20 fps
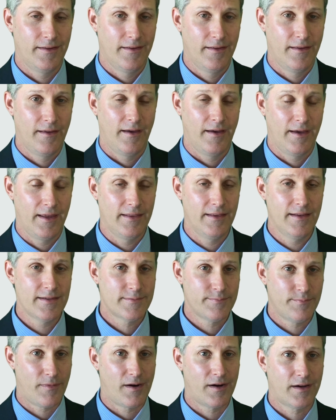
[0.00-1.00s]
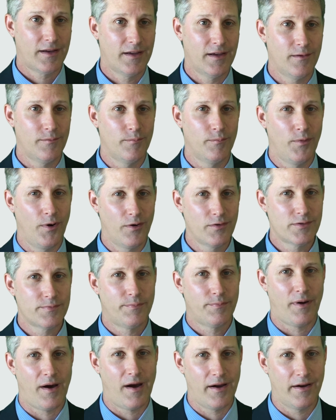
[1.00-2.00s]
In this market, most
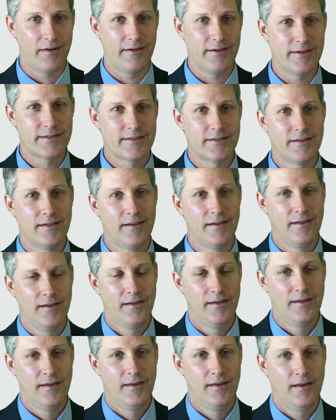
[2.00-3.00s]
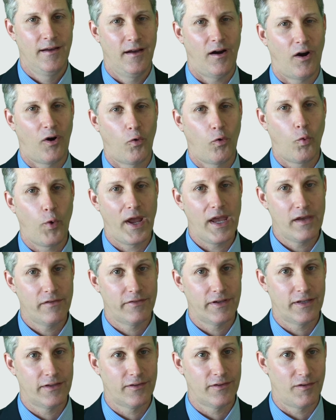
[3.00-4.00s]
buyers are
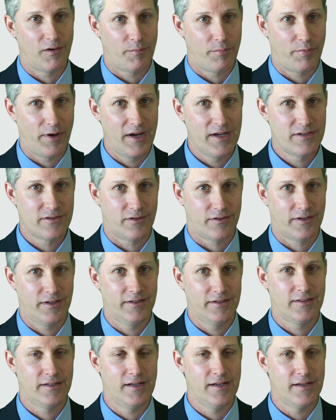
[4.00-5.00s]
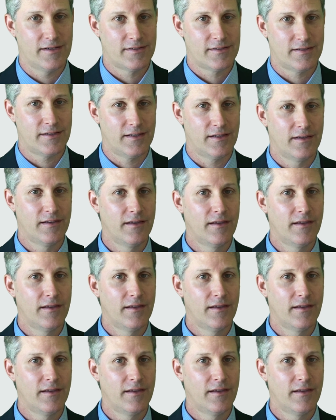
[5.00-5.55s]
waiving their appraisal contingency.